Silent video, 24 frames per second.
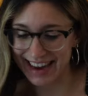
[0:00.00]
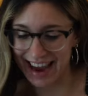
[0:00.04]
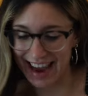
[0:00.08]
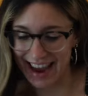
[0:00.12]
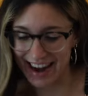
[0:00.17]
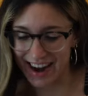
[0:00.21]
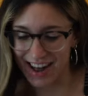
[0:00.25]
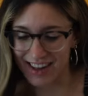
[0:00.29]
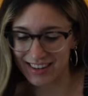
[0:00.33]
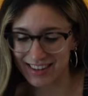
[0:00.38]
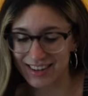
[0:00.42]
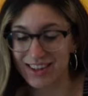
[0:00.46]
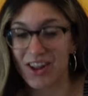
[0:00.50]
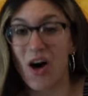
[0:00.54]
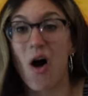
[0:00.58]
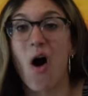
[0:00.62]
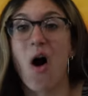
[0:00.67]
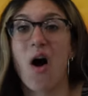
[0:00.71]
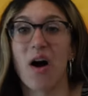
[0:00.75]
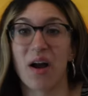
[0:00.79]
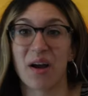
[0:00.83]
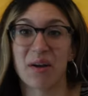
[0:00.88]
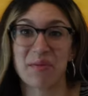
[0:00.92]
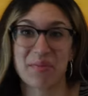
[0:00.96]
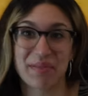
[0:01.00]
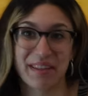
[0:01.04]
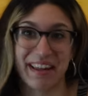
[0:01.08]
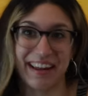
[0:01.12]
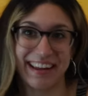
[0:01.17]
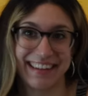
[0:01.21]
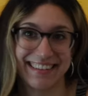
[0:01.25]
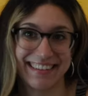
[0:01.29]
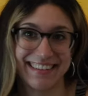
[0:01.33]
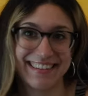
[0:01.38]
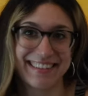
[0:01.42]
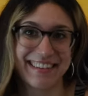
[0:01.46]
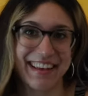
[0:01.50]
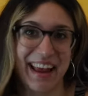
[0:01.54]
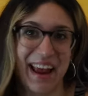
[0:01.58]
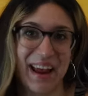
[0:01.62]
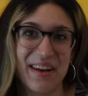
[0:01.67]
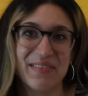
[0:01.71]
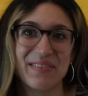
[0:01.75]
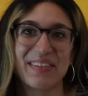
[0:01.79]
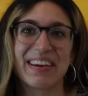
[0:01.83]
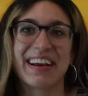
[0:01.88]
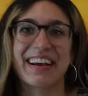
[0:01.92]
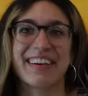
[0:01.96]
get along playing this
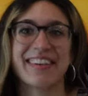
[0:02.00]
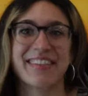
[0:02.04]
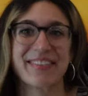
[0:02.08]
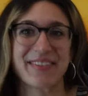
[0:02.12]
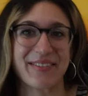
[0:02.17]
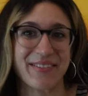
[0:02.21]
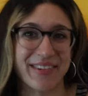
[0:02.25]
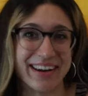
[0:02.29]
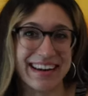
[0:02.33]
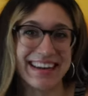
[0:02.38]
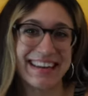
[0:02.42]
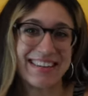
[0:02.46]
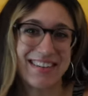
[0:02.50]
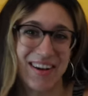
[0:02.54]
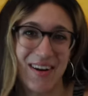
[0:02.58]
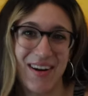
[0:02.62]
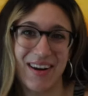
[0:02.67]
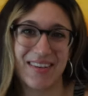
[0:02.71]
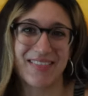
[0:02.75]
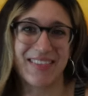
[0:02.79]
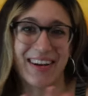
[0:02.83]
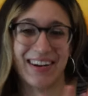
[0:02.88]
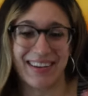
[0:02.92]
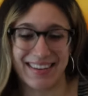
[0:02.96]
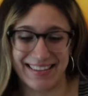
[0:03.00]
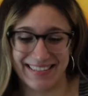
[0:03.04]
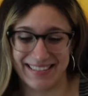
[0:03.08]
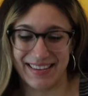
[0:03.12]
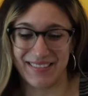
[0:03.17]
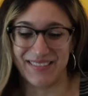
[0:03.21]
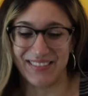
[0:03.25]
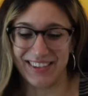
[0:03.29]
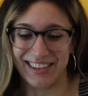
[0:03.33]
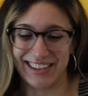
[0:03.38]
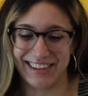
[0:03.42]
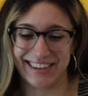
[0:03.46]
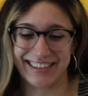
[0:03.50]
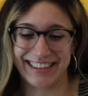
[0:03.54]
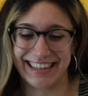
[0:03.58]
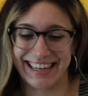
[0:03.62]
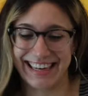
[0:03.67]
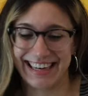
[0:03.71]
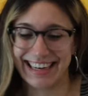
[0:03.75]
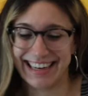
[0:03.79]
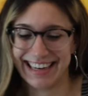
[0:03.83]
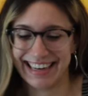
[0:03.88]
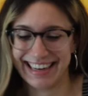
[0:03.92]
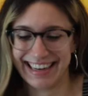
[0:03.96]
game because we talk very
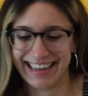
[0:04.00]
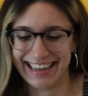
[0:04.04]
similarly.